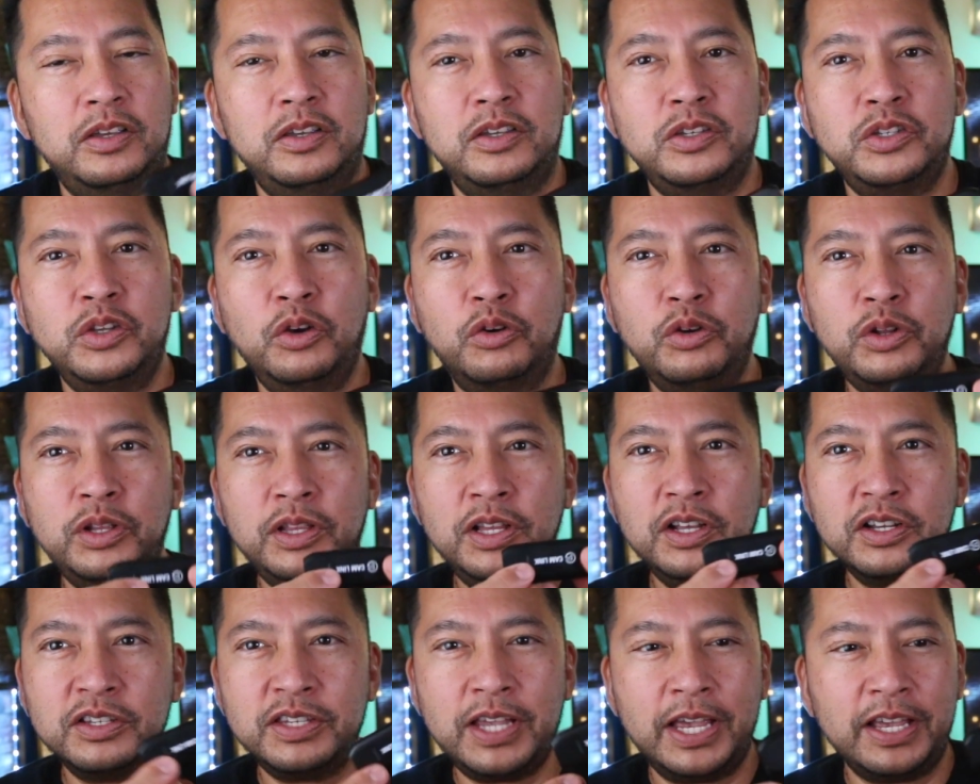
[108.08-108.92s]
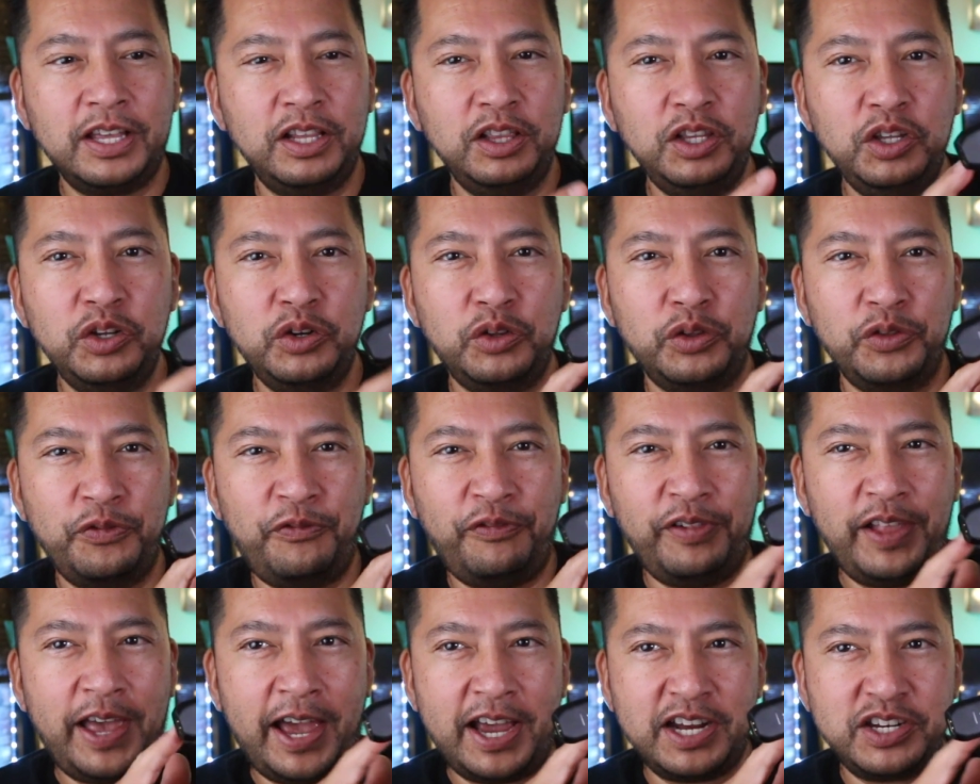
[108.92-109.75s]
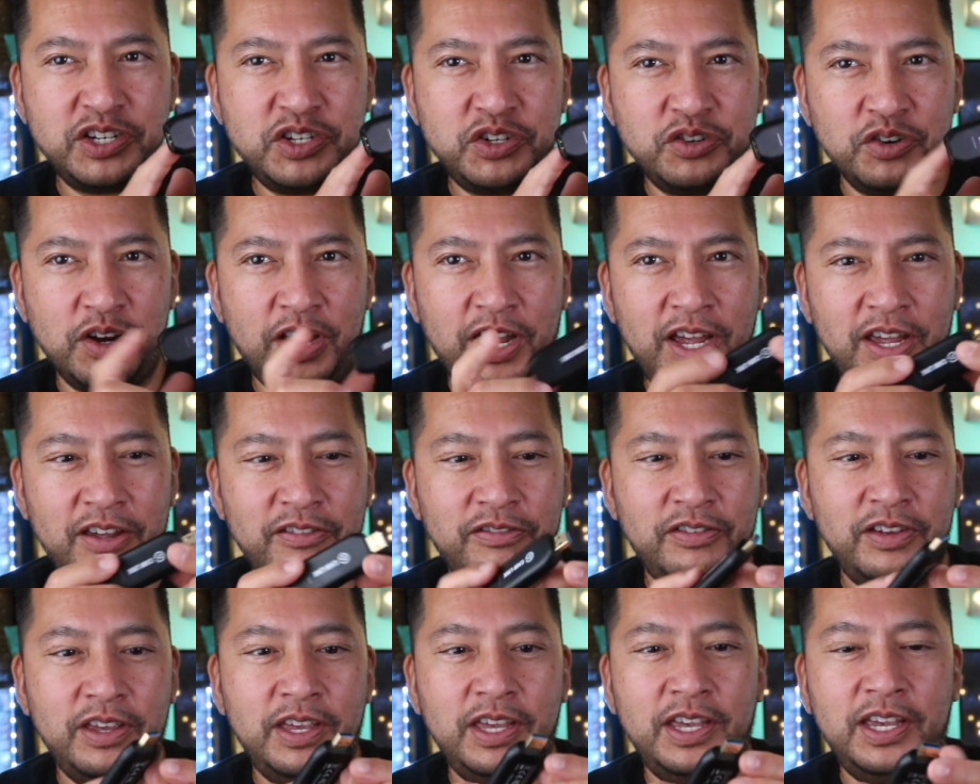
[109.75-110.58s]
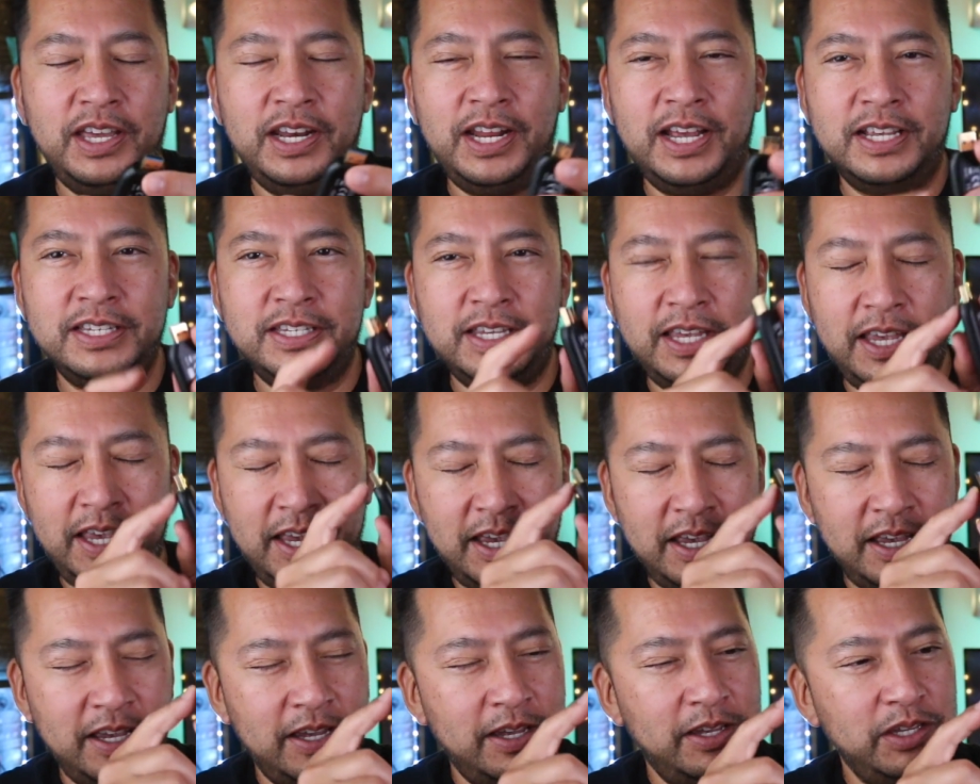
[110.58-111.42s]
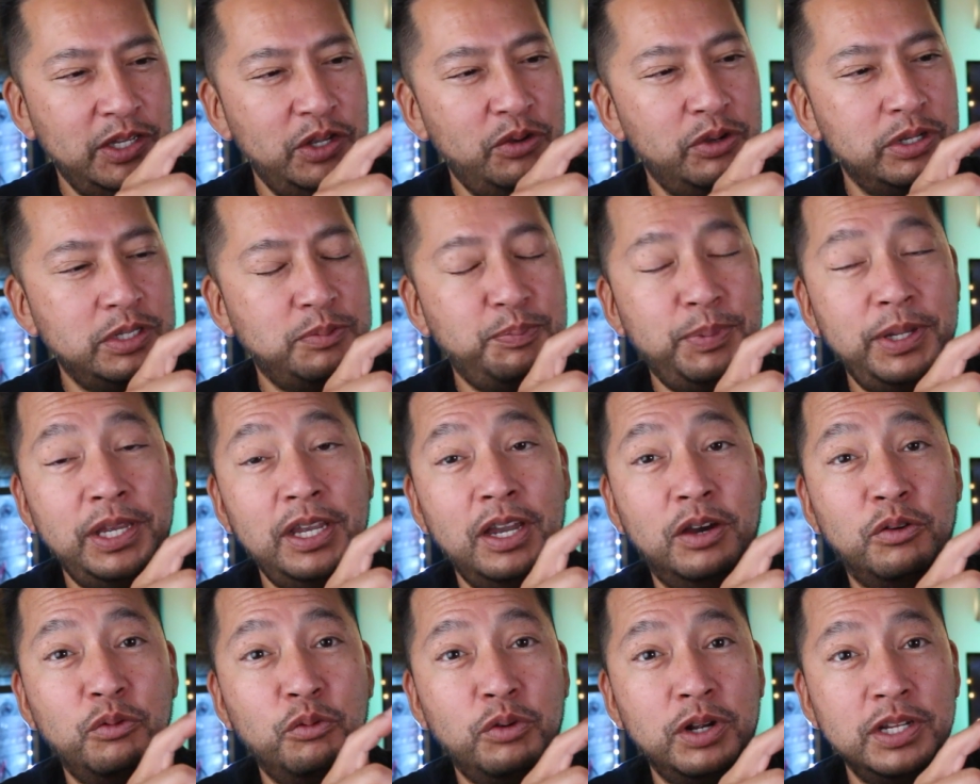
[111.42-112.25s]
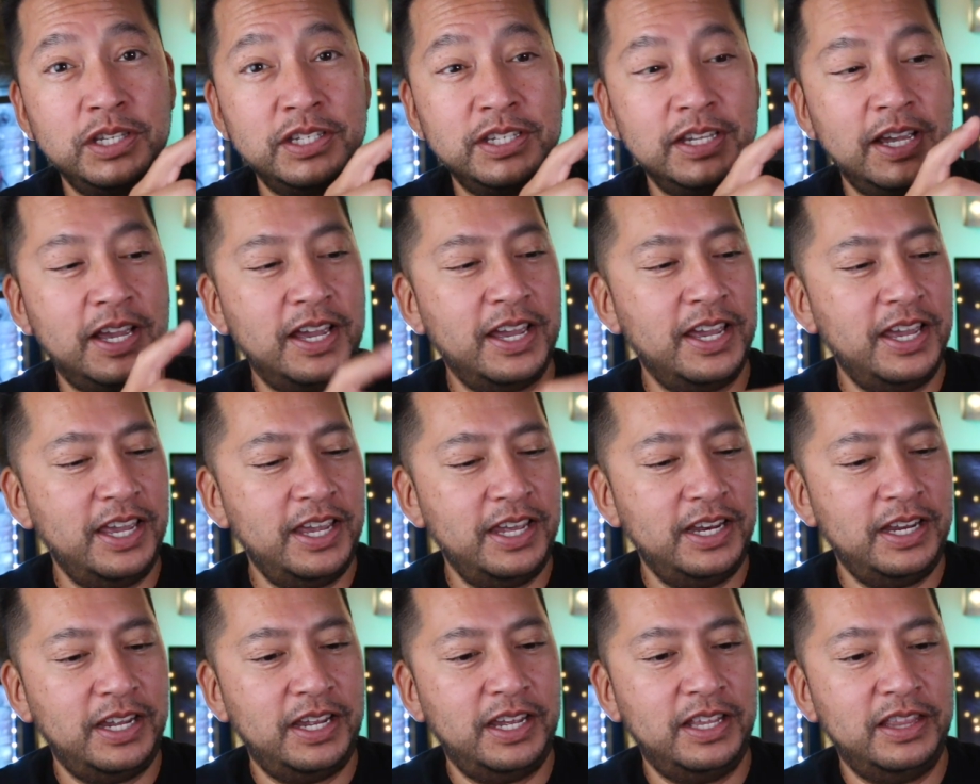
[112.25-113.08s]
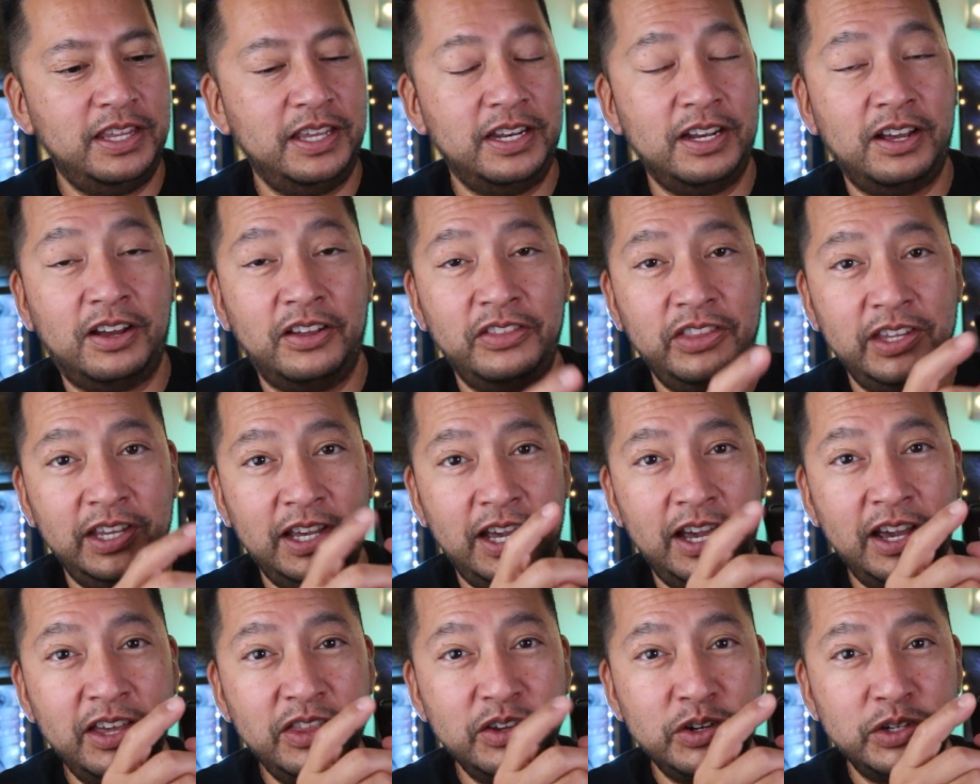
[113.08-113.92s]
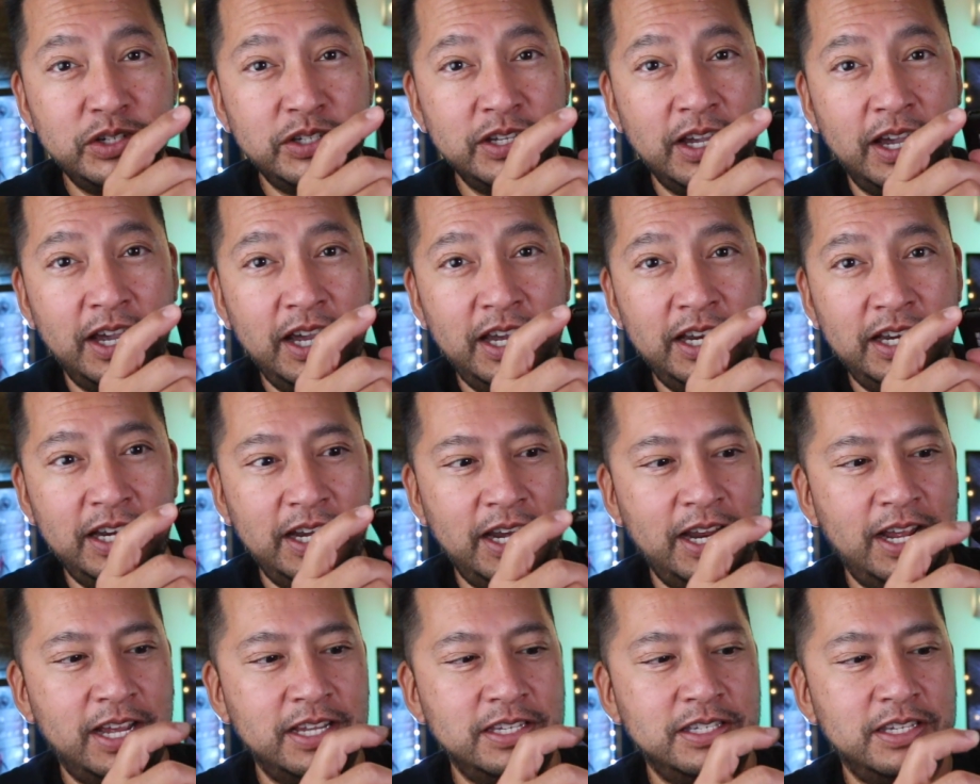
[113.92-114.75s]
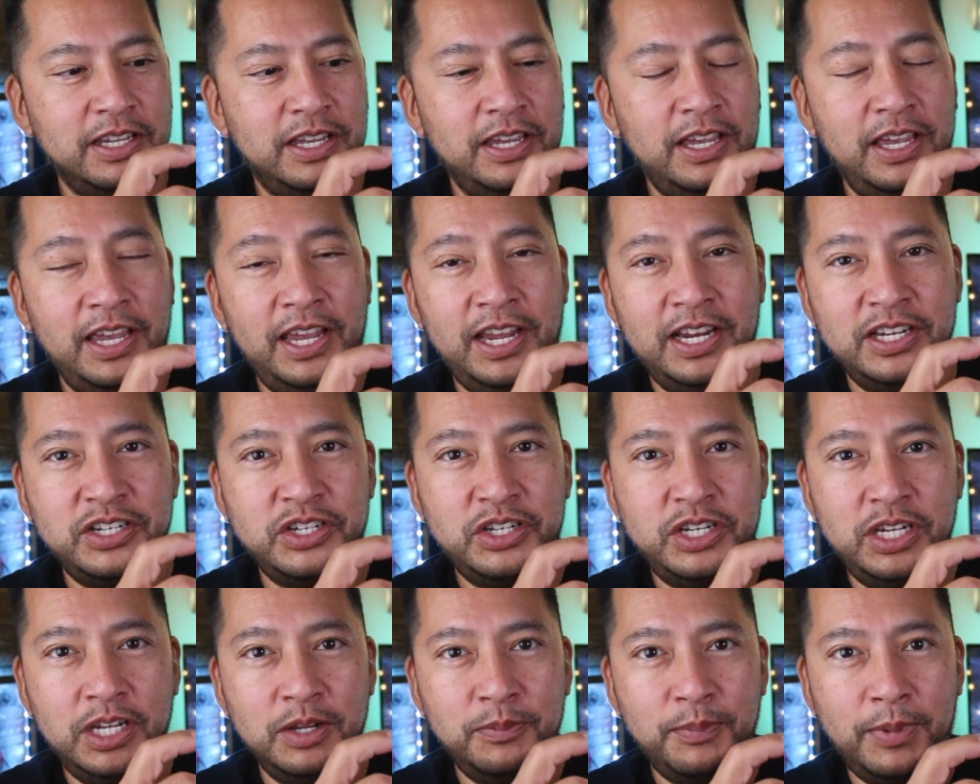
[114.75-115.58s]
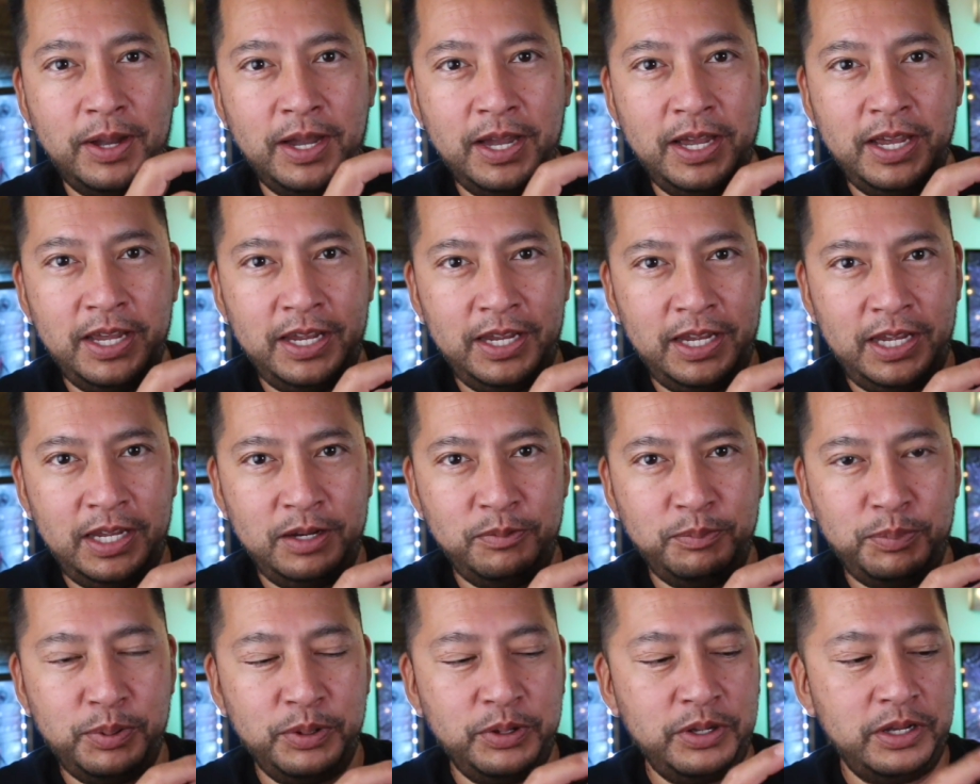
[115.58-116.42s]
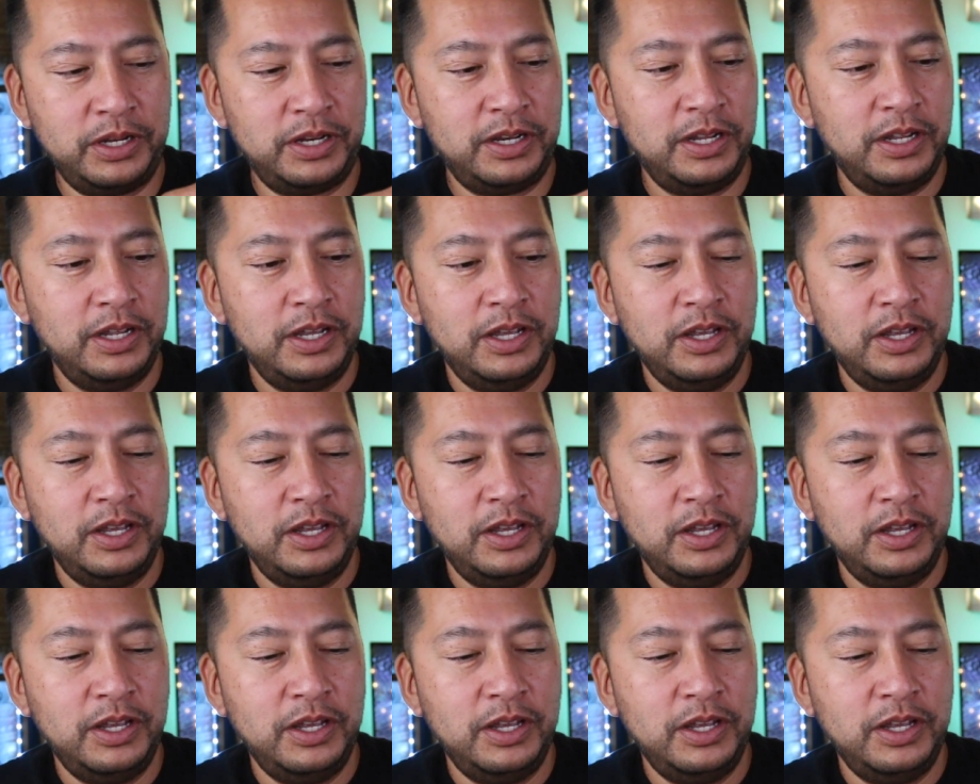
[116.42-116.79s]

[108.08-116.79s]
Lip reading: So it looks like a little flash drive. It has a USB on one side, and then on the other side, it has a HDMI input.